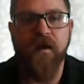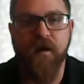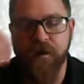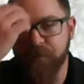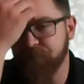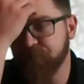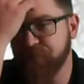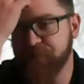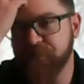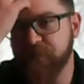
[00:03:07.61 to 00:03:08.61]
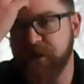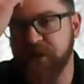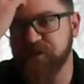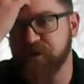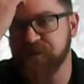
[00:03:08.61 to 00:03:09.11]

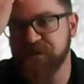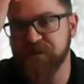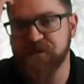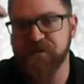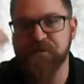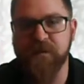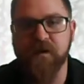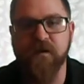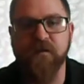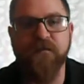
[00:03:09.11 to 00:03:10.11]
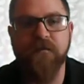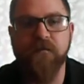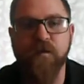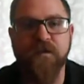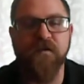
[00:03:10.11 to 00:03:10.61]
I chose this just because
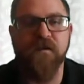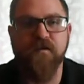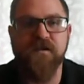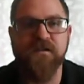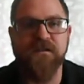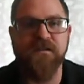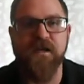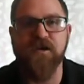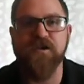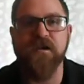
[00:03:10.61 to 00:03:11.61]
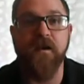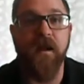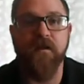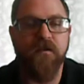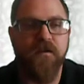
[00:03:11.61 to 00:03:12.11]
with the decreased sensation
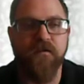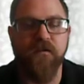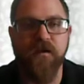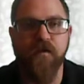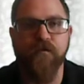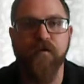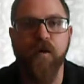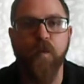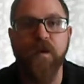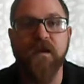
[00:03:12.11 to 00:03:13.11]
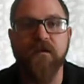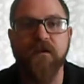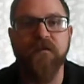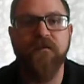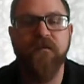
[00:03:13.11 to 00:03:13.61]
and then the overall
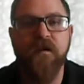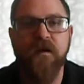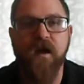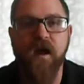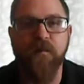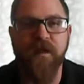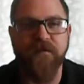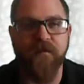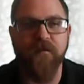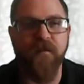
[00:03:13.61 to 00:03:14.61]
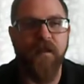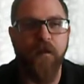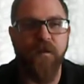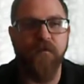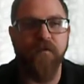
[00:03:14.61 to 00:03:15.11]
weakness, that's something
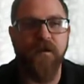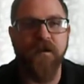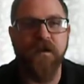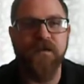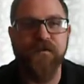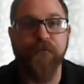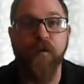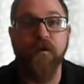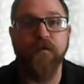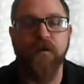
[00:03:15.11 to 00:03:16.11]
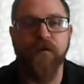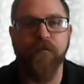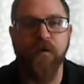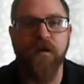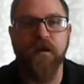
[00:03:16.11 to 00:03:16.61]
that we really need to focus on if
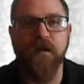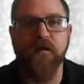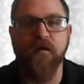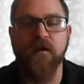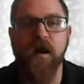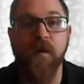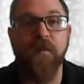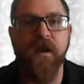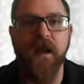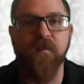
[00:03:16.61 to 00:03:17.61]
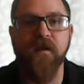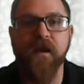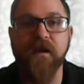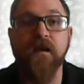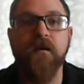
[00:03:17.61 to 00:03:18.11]
we're going to get her up and
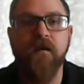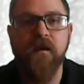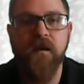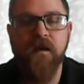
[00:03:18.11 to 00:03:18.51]
ambulating.